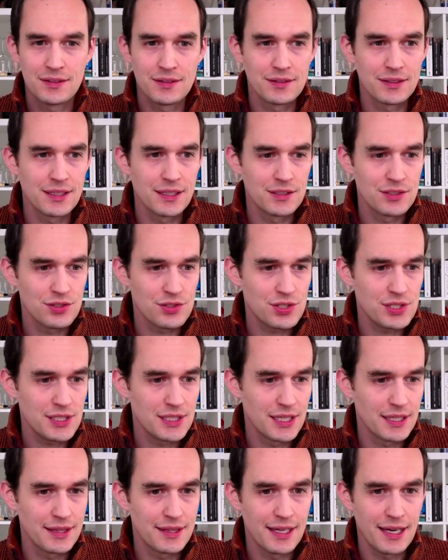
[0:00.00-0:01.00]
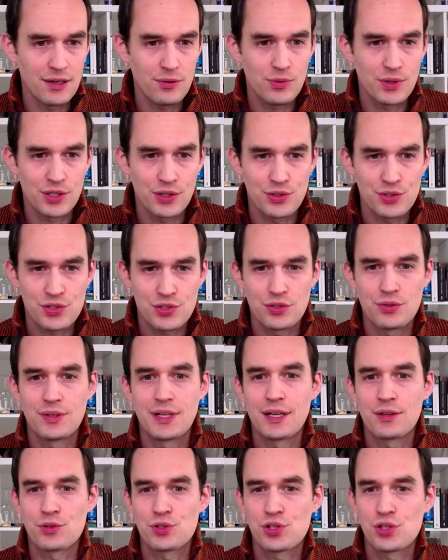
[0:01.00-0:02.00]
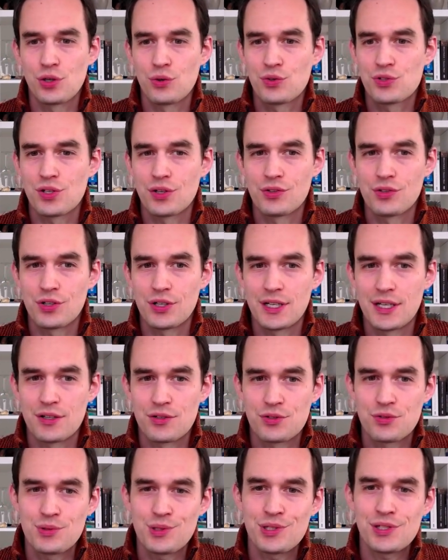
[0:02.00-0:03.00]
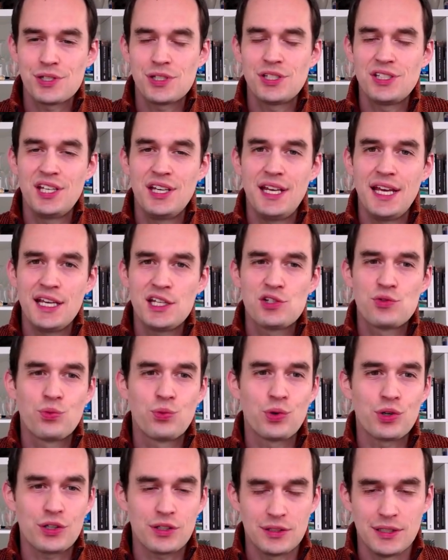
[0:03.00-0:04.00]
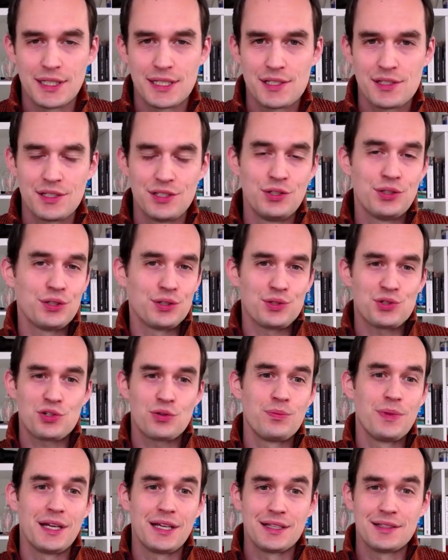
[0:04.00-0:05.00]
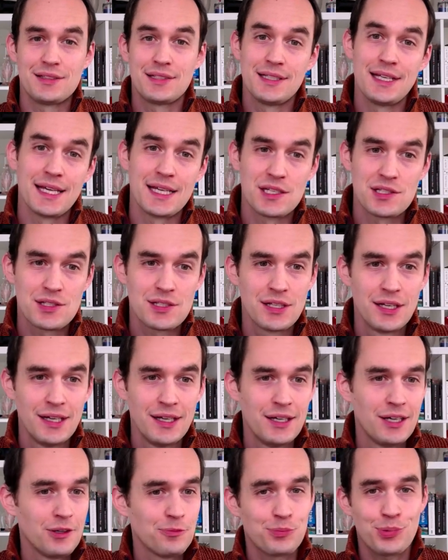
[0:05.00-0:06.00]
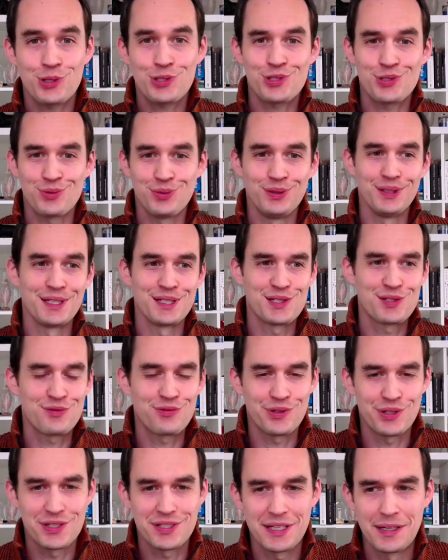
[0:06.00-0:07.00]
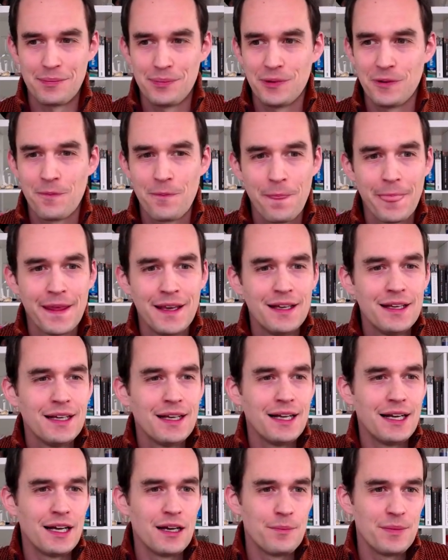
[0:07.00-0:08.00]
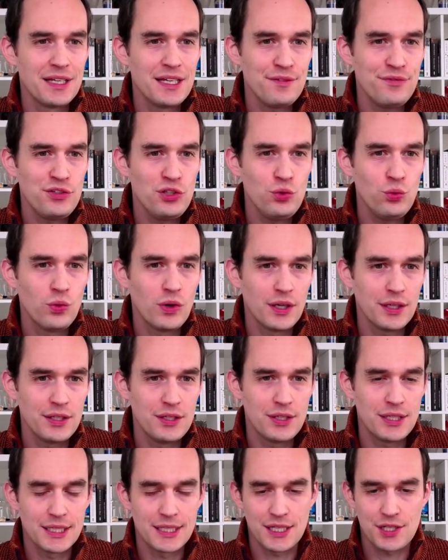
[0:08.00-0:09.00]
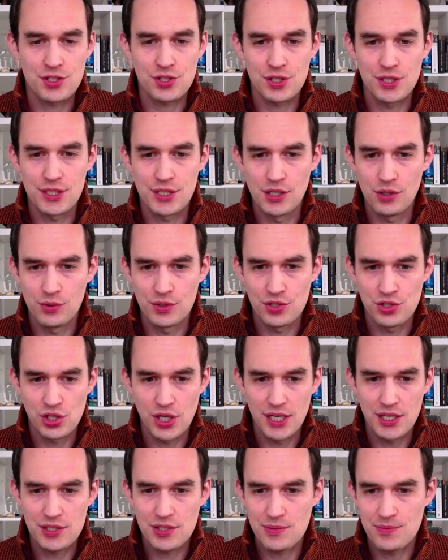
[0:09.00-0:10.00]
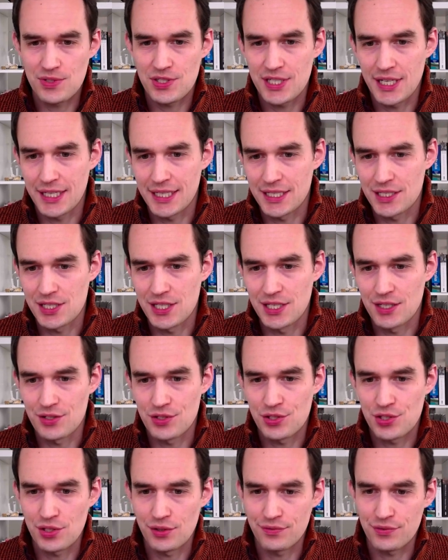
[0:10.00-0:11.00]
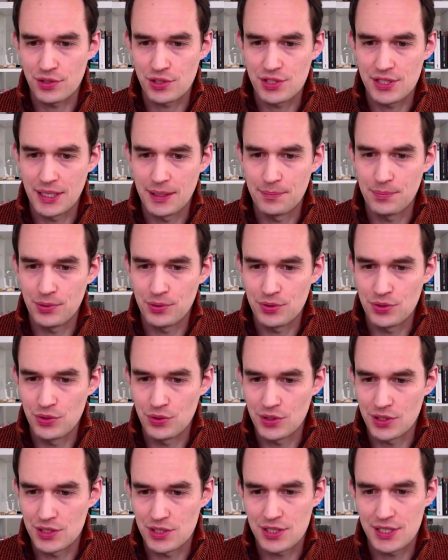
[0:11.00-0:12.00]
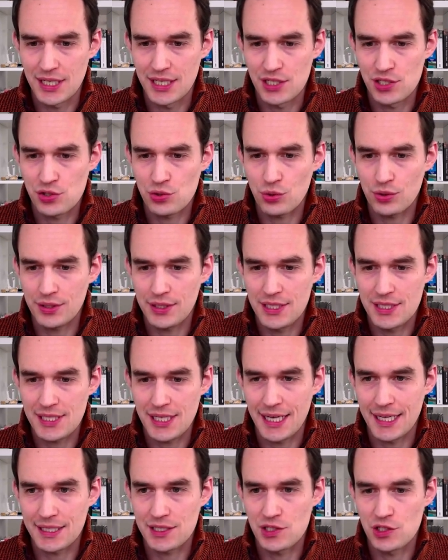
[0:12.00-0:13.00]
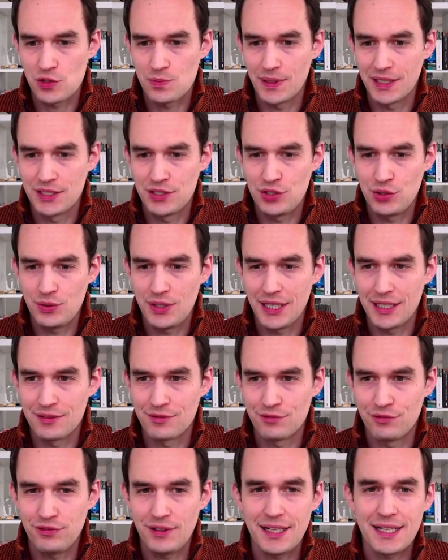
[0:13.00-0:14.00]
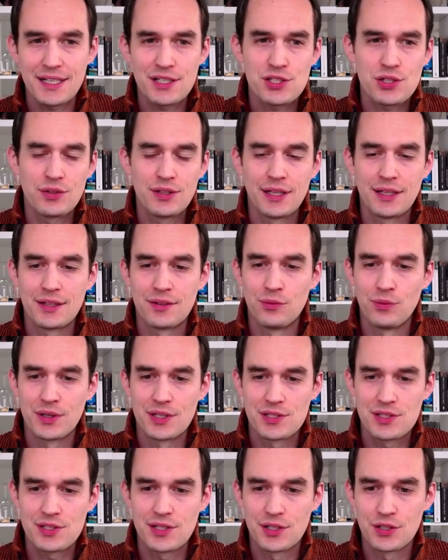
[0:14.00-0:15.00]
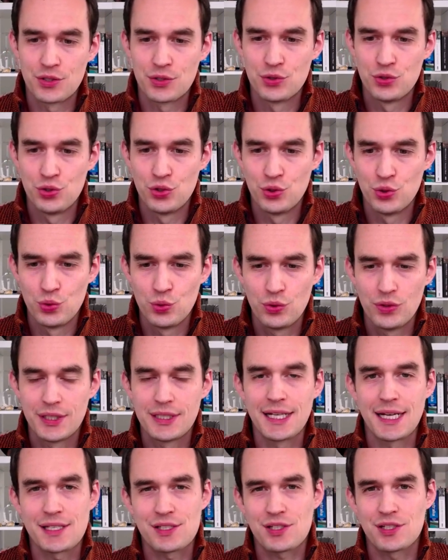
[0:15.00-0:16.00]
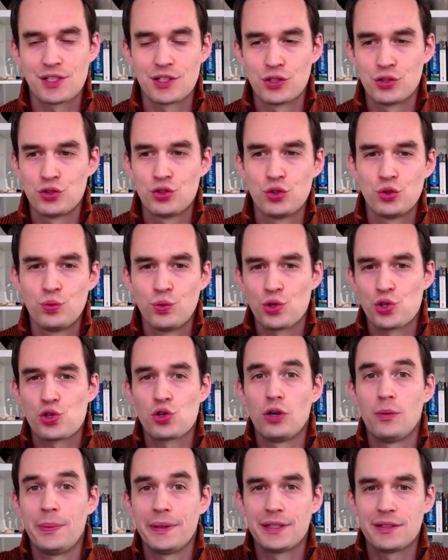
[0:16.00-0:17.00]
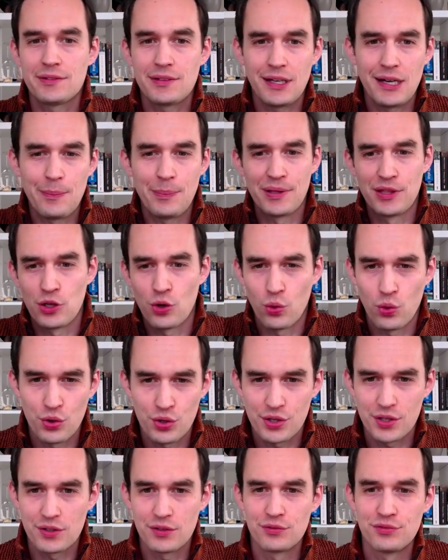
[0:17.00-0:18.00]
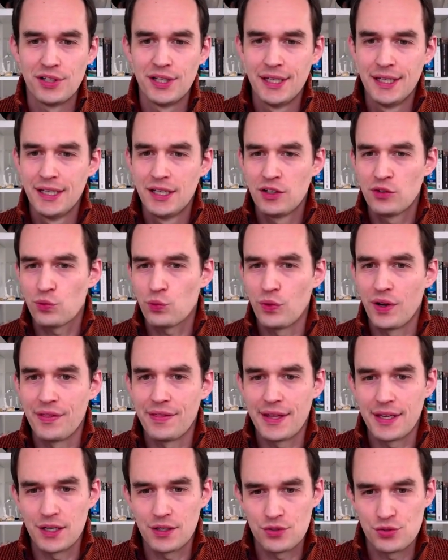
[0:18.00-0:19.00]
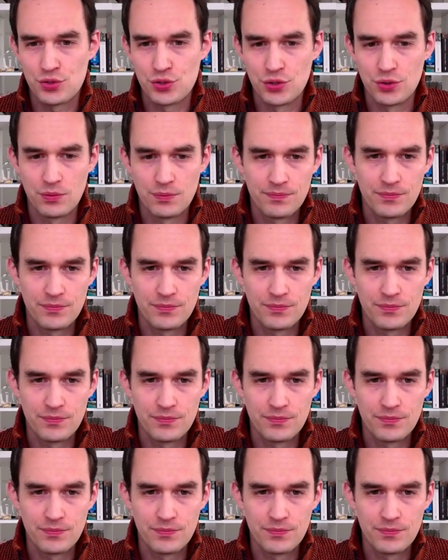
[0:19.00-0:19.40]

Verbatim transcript: Okay, you'll see that that one also now shows under here. So this is today's work list, and you can also make it today's personal list, for example. Um, and if you want, you can actually go and change some settings here. So for example, you can say sort these actions by due date and flag. So then the ones that are due, the tasks that are due, will show up at the top in the order of when they are due.